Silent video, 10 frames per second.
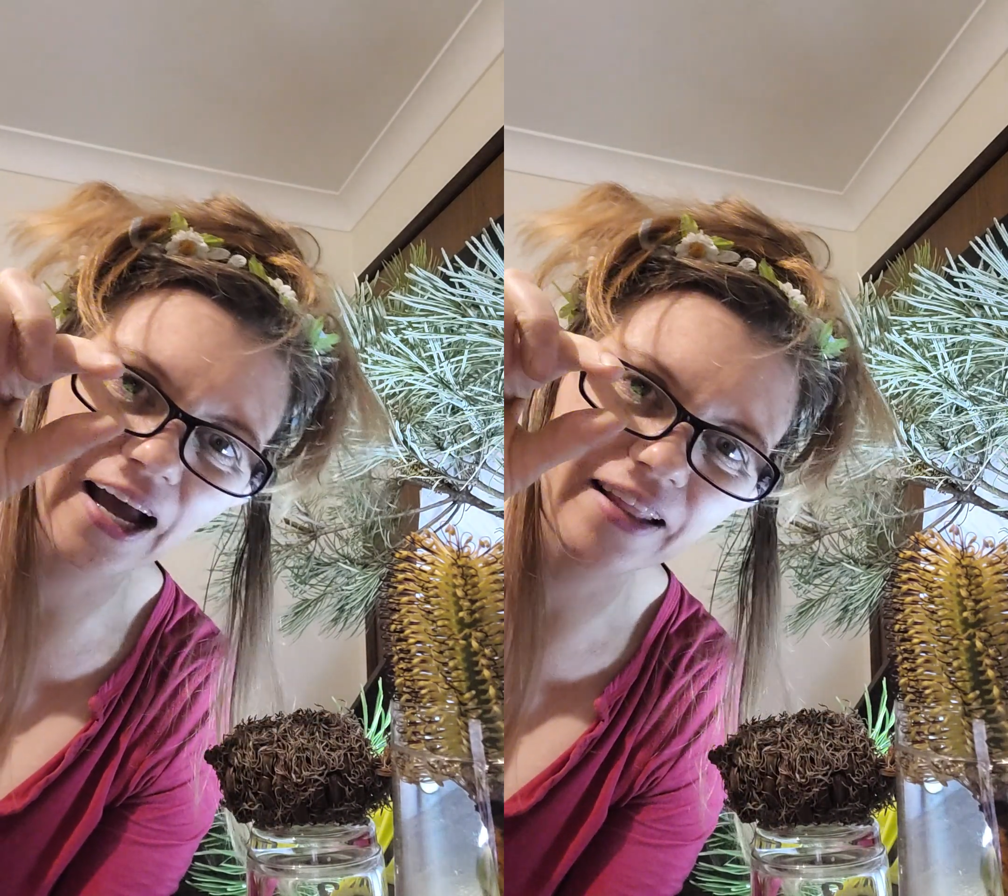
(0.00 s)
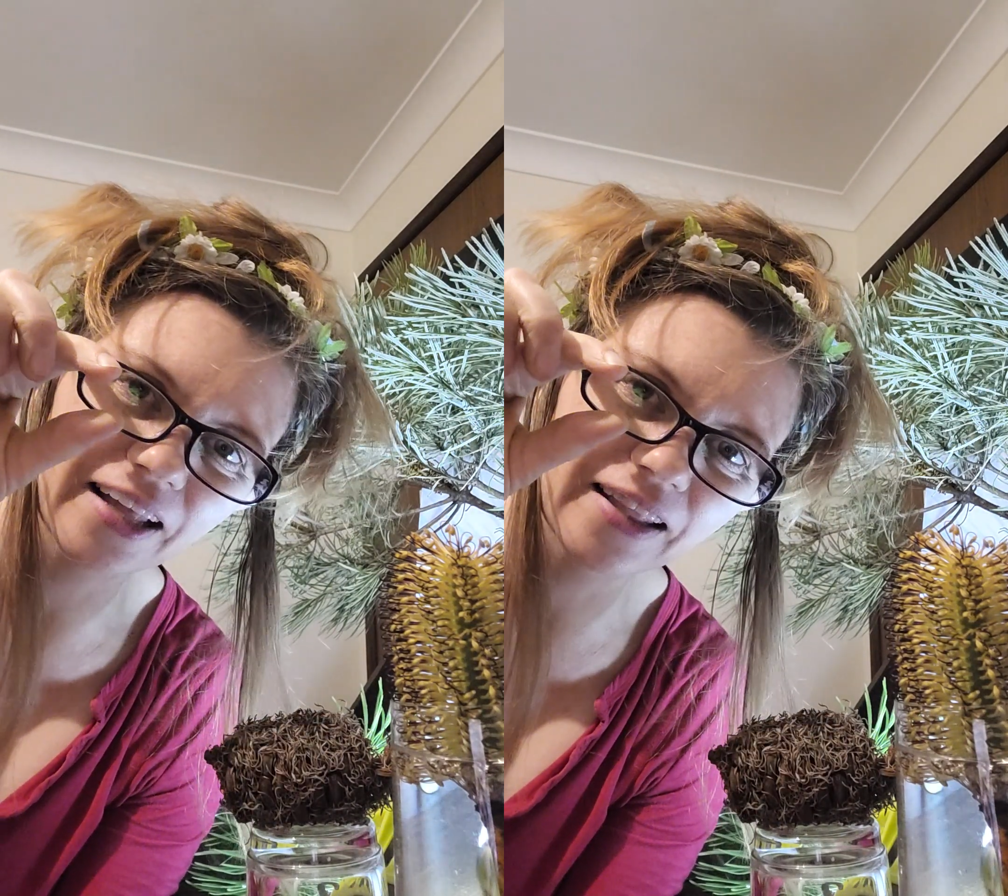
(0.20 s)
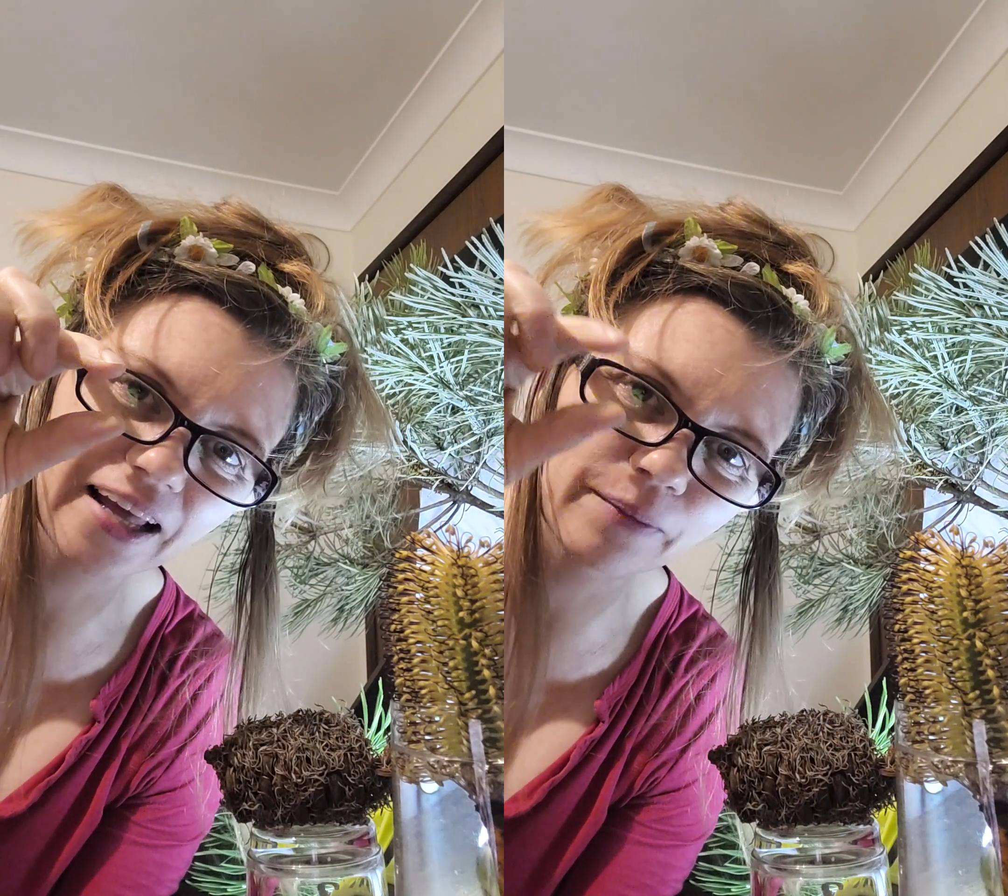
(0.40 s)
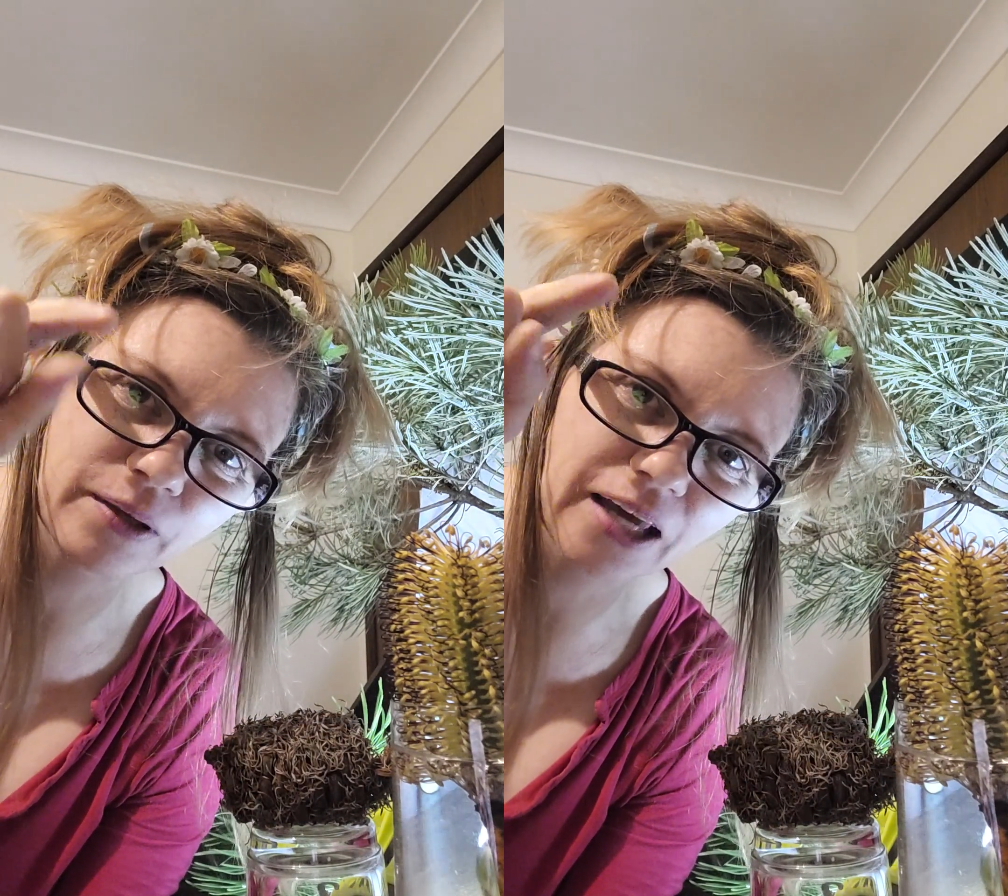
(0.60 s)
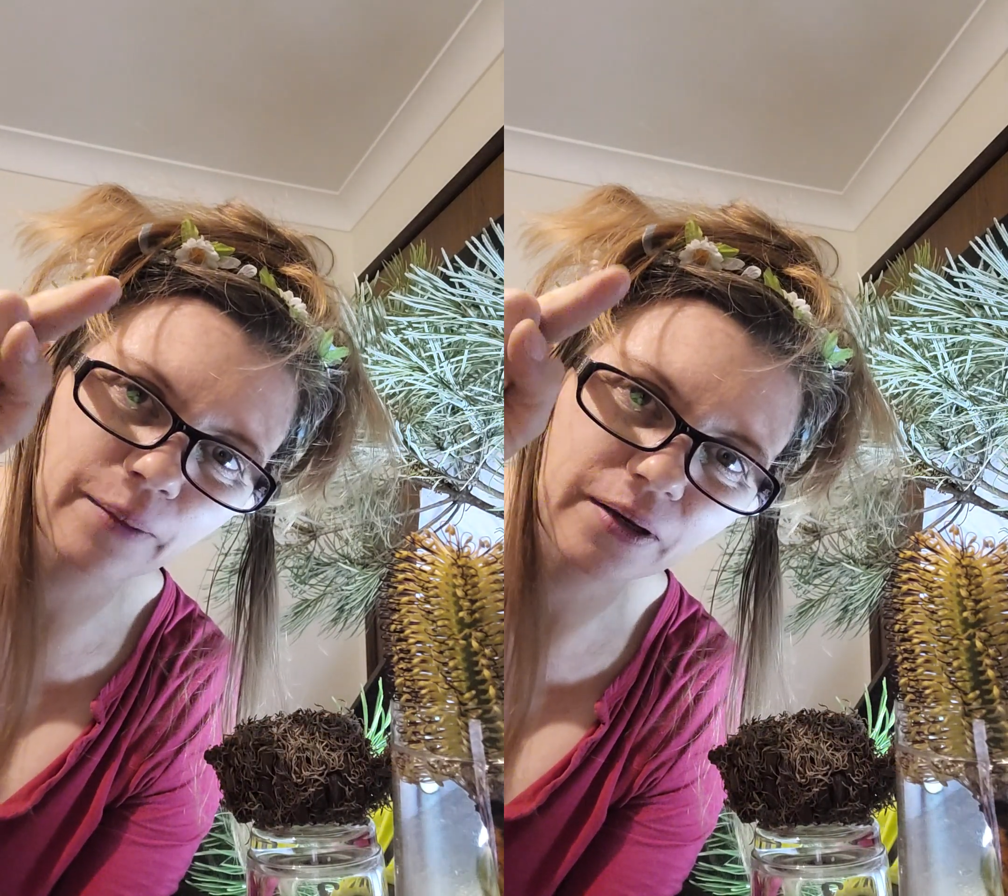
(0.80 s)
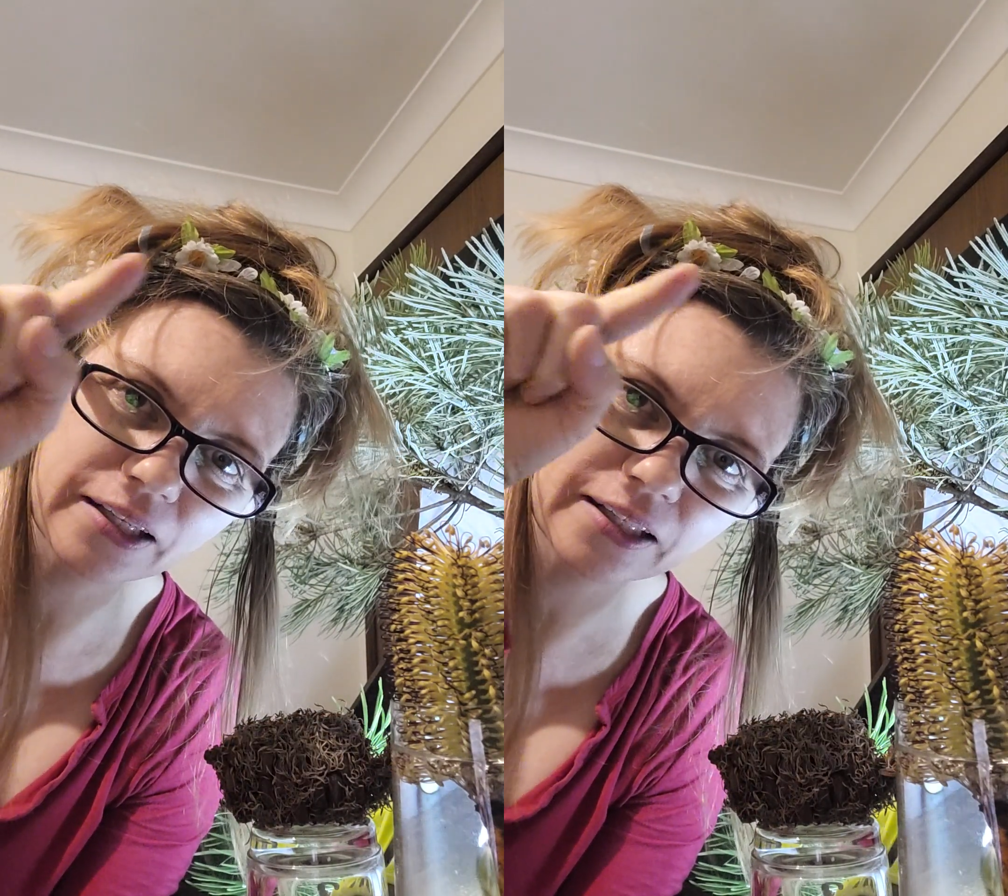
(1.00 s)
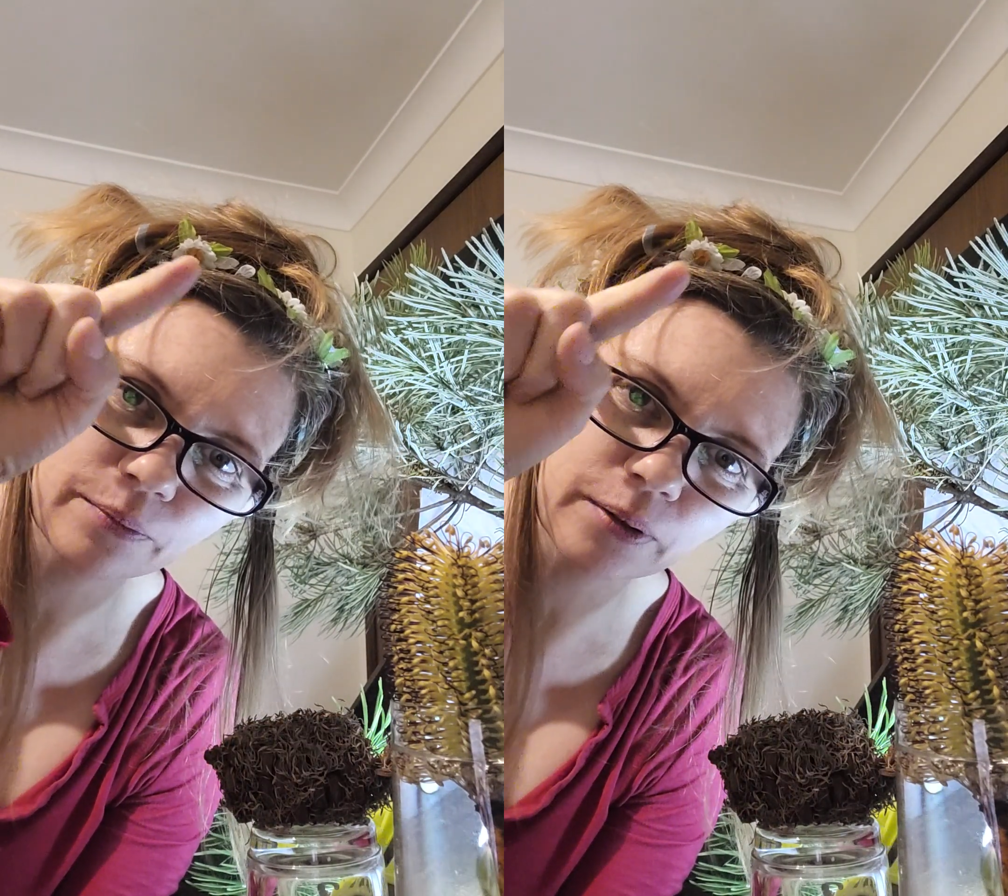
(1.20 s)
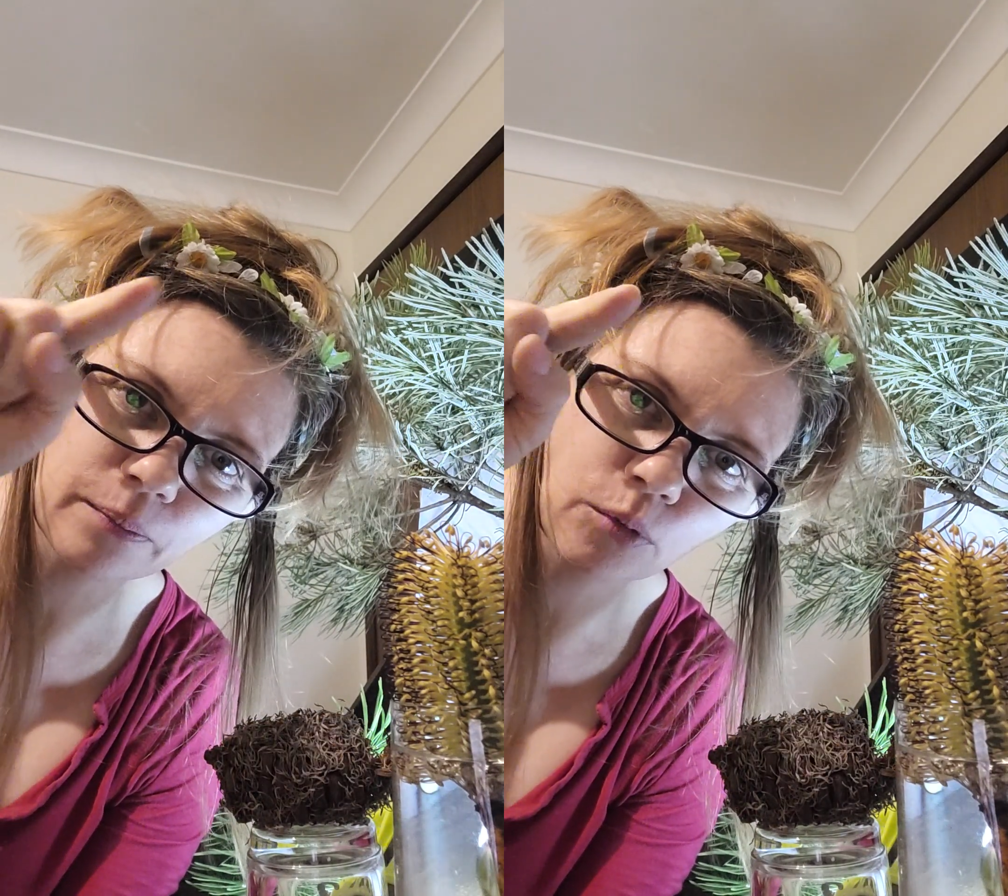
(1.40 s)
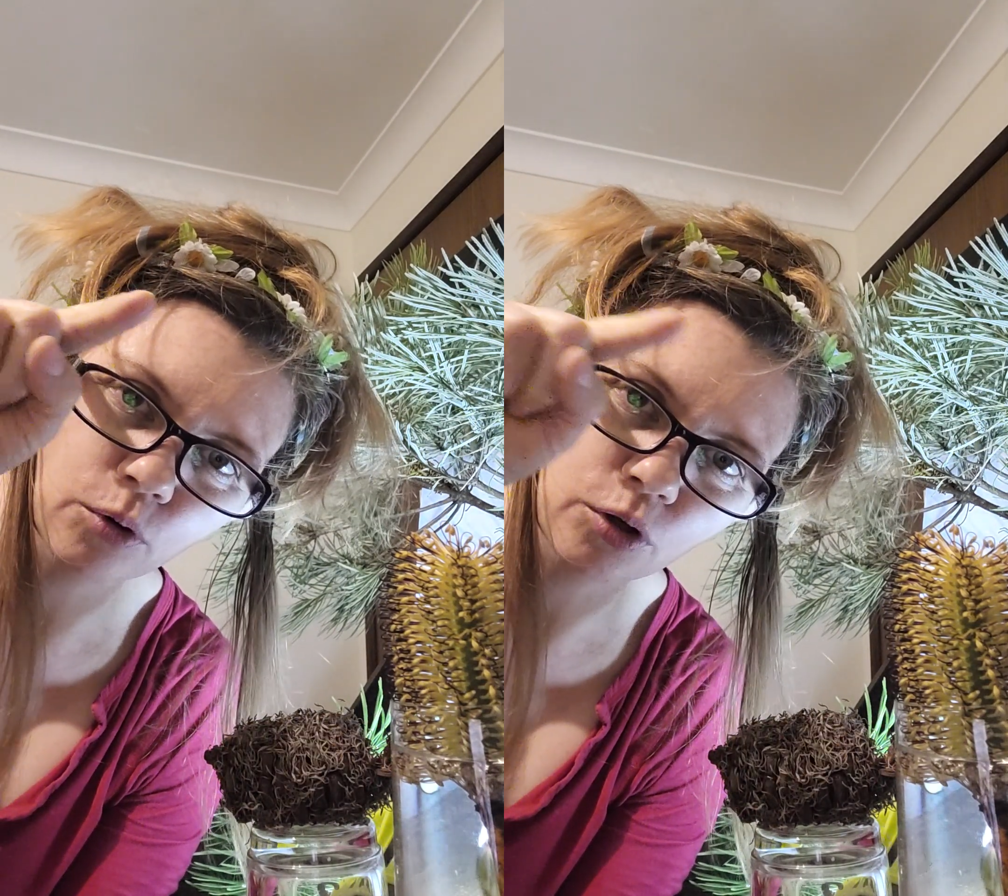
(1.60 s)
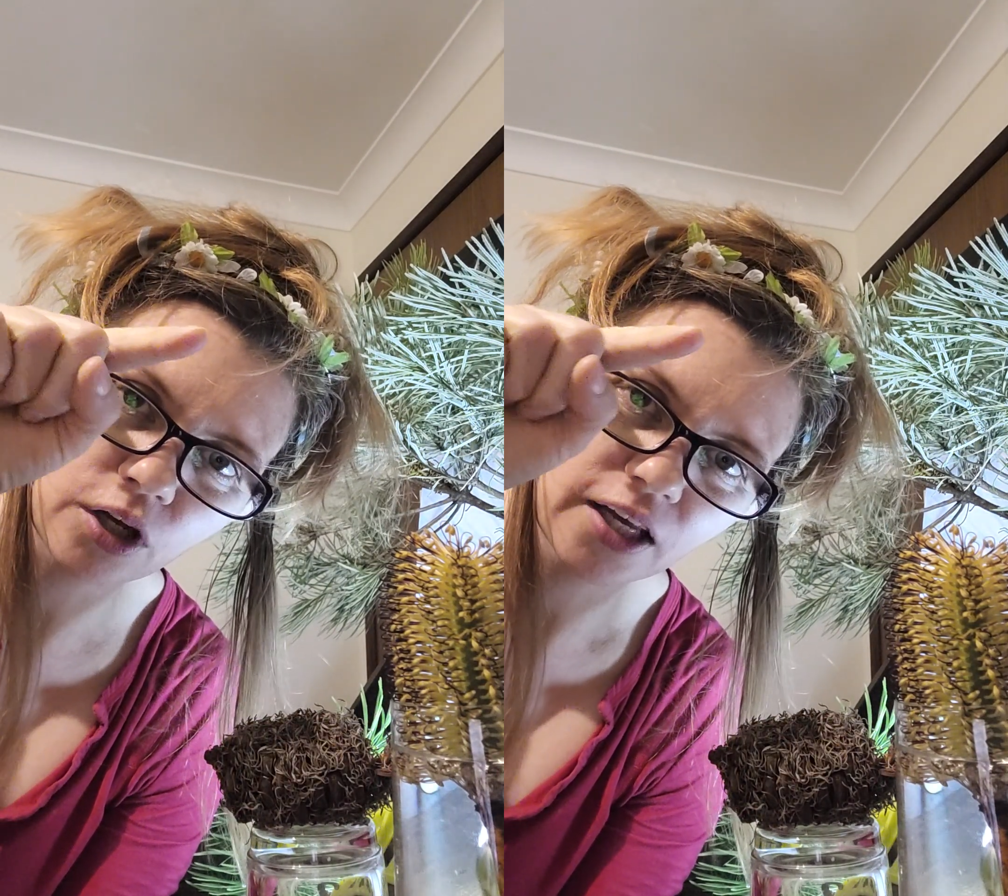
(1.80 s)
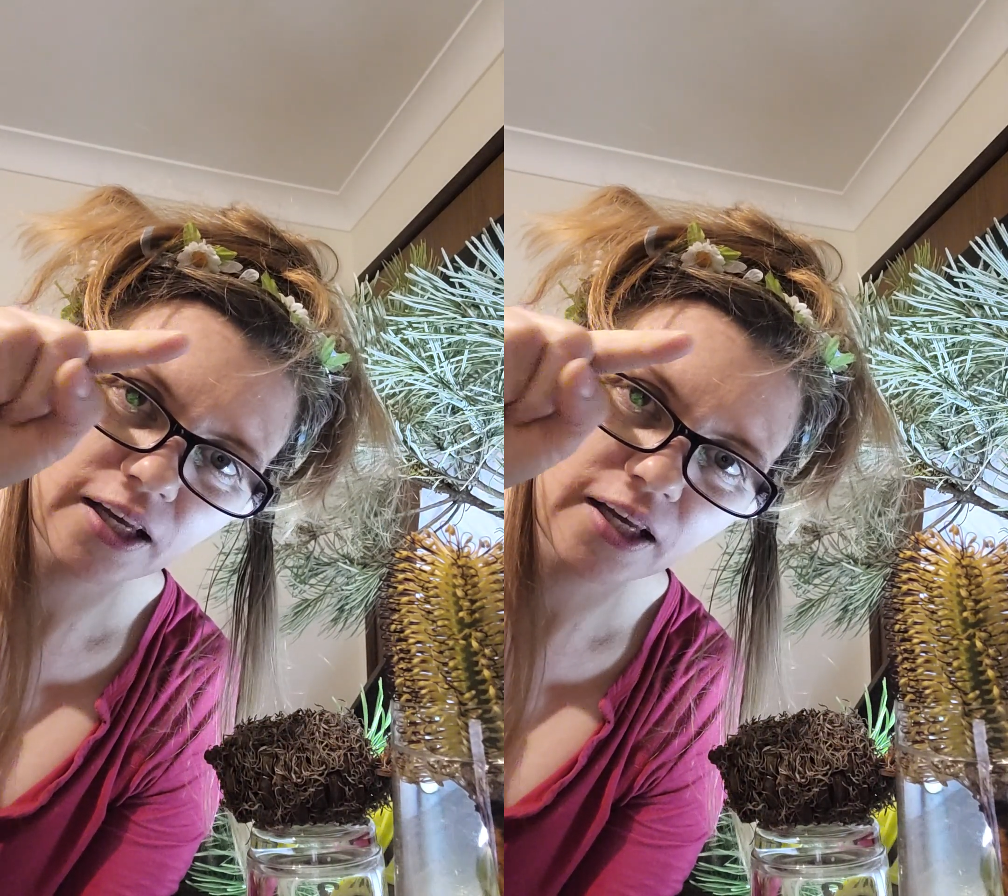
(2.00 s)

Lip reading: and then they became a little bit more